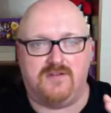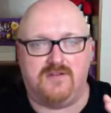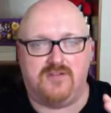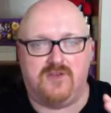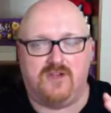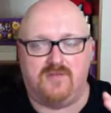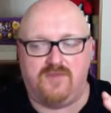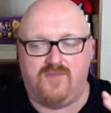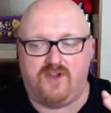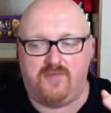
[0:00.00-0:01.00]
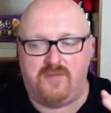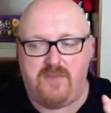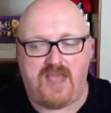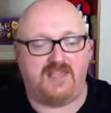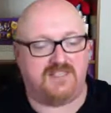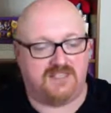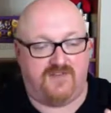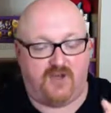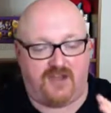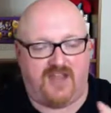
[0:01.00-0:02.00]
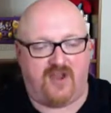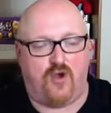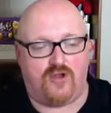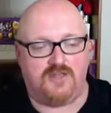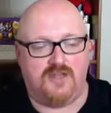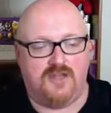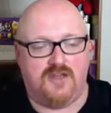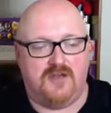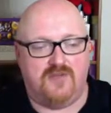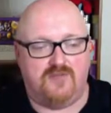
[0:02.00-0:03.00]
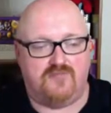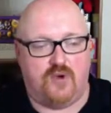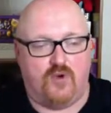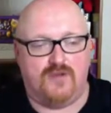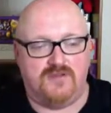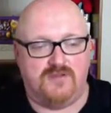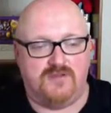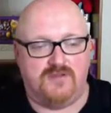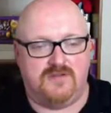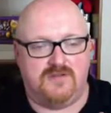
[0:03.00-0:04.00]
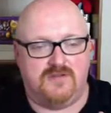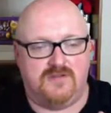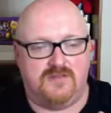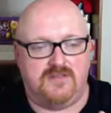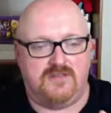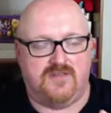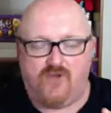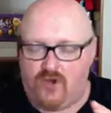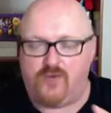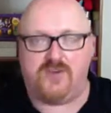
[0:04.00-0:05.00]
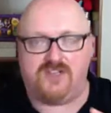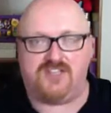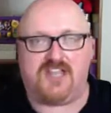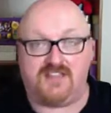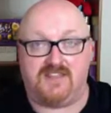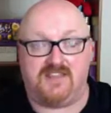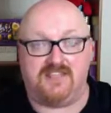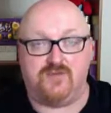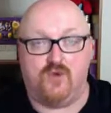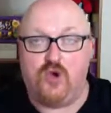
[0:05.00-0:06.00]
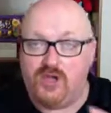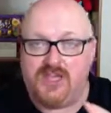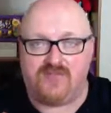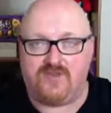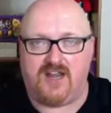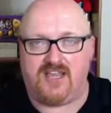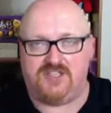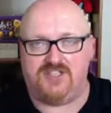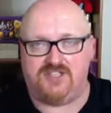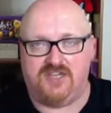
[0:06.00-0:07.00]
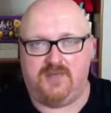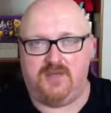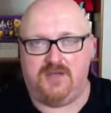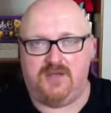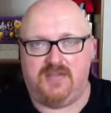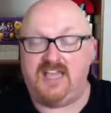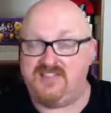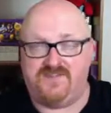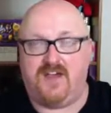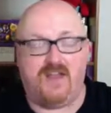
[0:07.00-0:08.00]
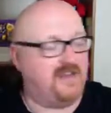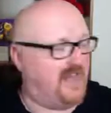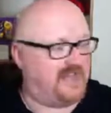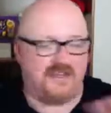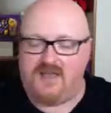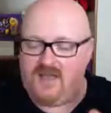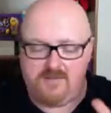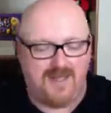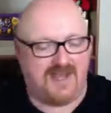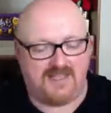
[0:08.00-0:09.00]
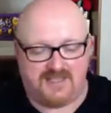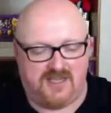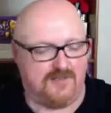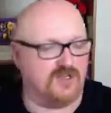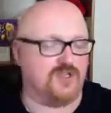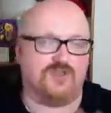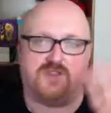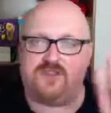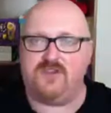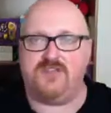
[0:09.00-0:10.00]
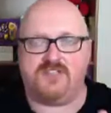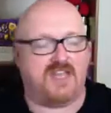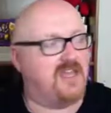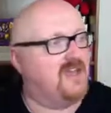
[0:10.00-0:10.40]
you've got to be mates. You've got to get on, but you've got to understand that it's a working relationship. It's fine. Ed and I many times got to a Thursday,